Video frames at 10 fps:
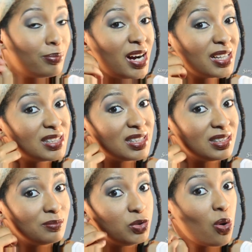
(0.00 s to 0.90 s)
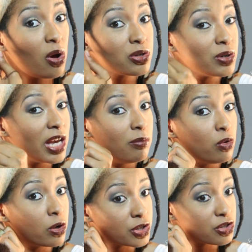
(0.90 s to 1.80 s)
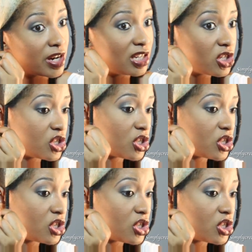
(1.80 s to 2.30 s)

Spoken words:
But you also get more stretch